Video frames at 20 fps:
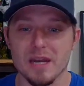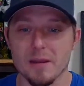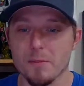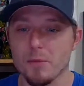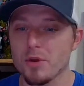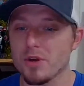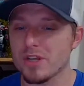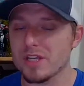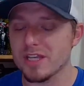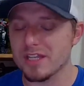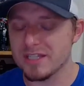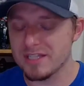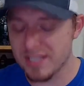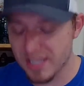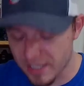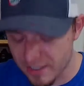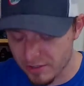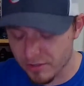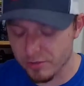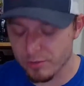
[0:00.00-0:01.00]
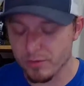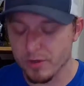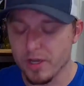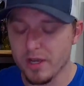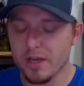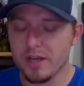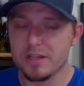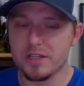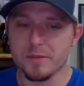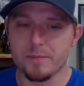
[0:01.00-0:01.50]
And I'm going to continue
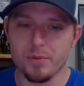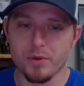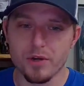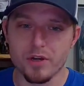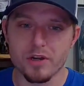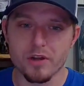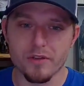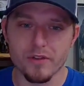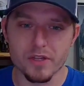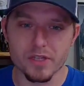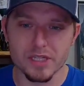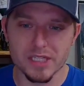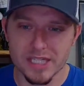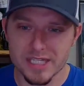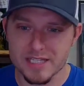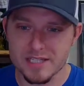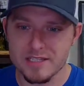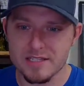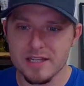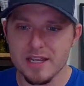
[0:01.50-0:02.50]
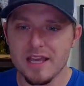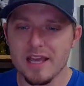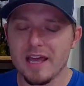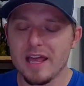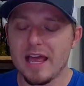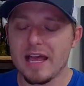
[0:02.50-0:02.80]
to put it on the list